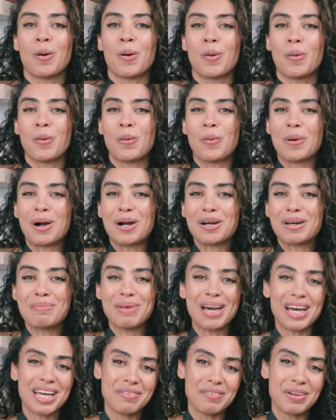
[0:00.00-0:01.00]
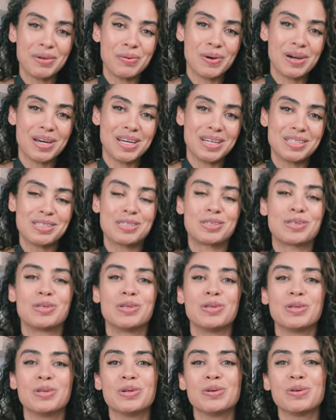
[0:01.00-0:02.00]
Welcome back everyone
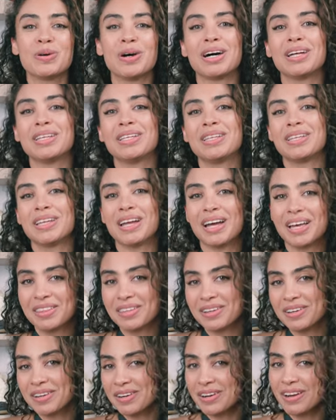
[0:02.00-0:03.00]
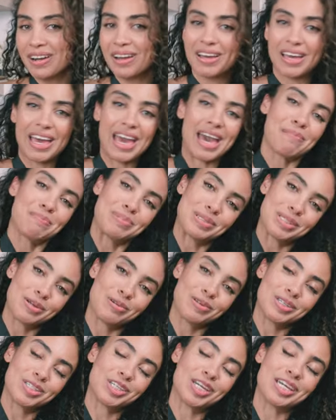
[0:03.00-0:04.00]
to another
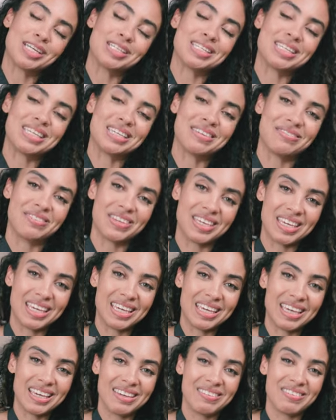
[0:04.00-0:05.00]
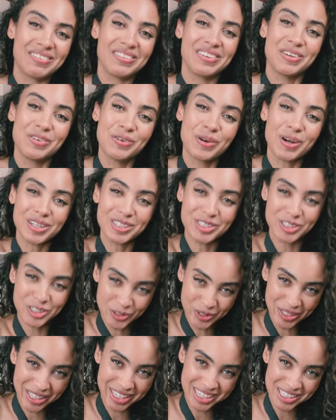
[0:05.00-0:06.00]
episode of Shade T V. If you are
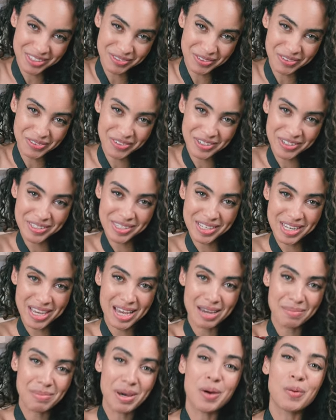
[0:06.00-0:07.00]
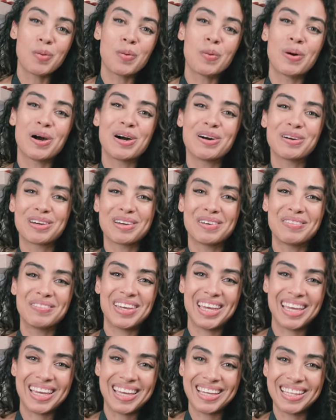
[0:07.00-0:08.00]
joining us for the first time, welcome
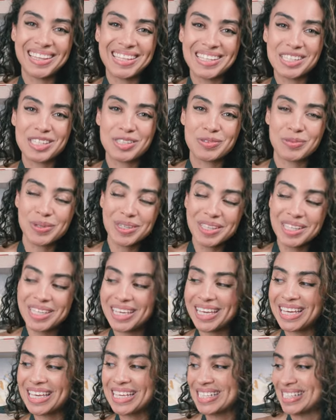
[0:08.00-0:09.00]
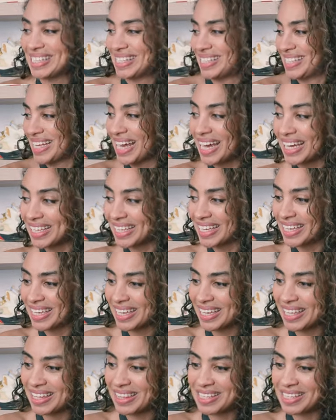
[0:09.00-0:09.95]
in. This is really exciting.